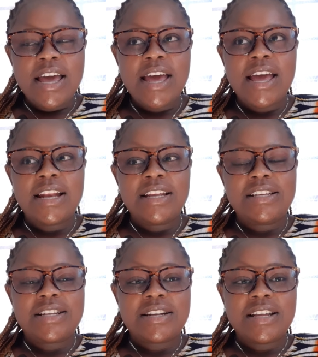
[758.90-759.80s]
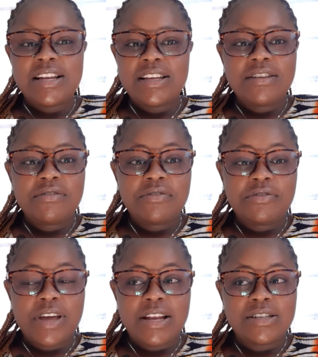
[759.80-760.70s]
And it really
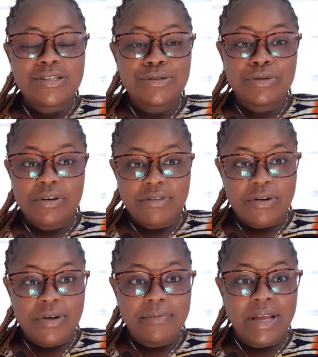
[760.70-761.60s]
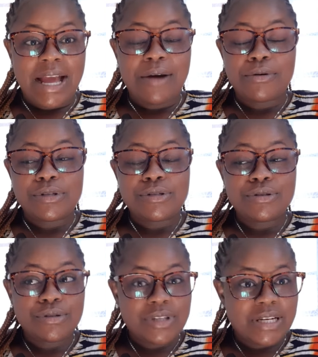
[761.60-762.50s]
felt so overwhelming. I was
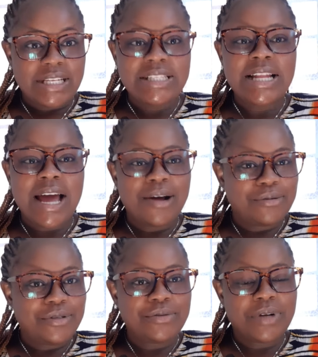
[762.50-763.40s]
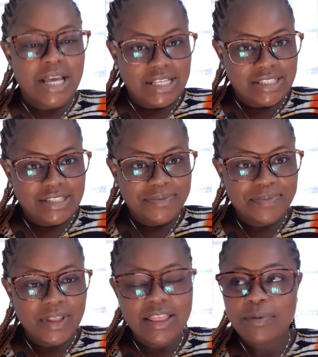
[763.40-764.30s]
so stressed out, you guys.
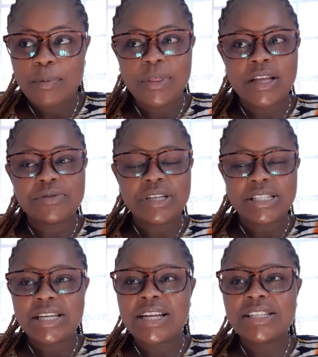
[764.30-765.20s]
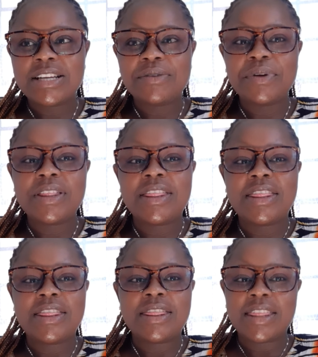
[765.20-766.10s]
The people that we interacted with
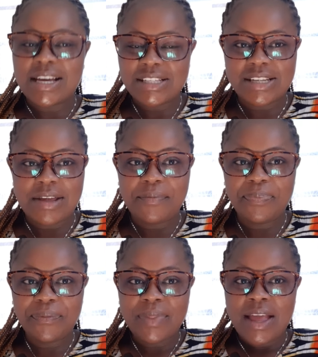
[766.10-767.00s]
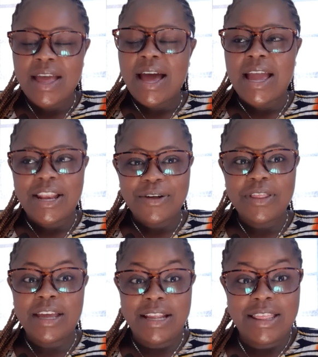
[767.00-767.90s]
that time, I know
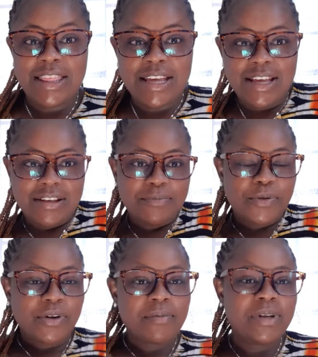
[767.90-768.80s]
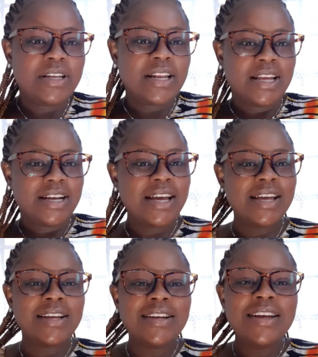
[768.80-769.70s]
they probably like
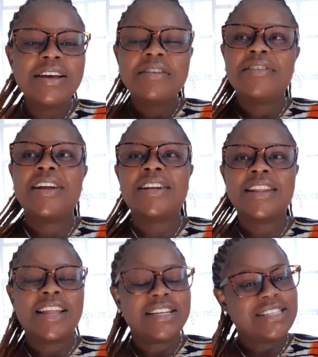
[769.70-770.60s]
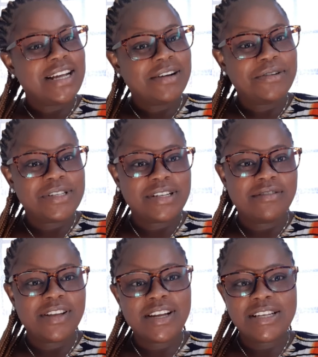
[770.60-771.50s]
felt that I was a
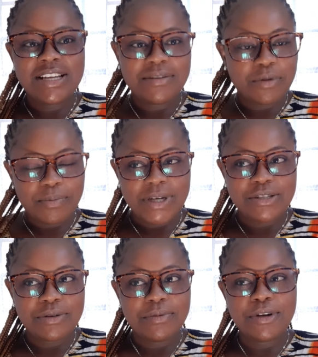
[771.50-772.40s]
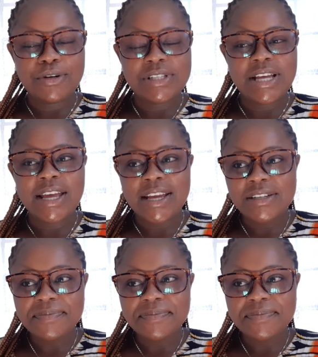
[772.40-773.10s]
very terrible person, because hey,